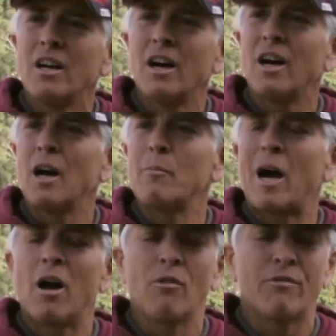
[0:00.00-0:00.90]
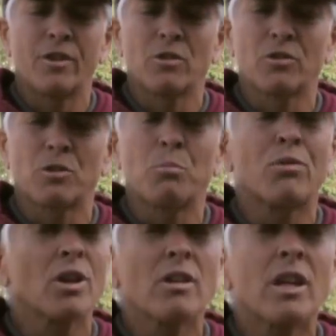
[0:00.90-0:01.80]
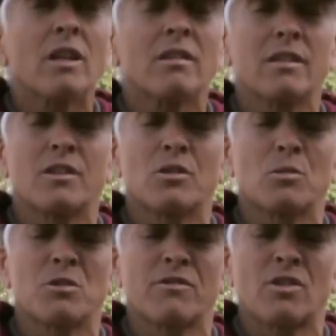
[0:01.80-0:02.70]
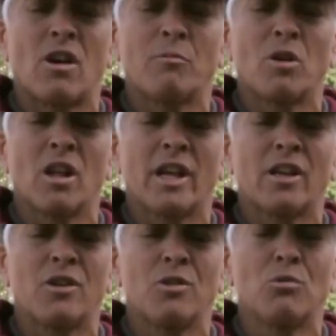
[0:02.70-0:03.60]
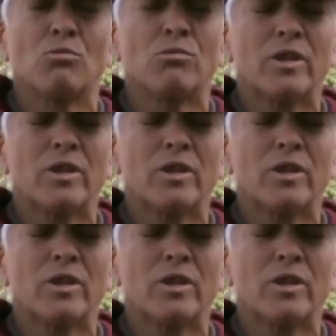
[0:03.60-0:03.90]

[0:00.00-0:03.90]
outfielder, brilliant in terms of softball IQ,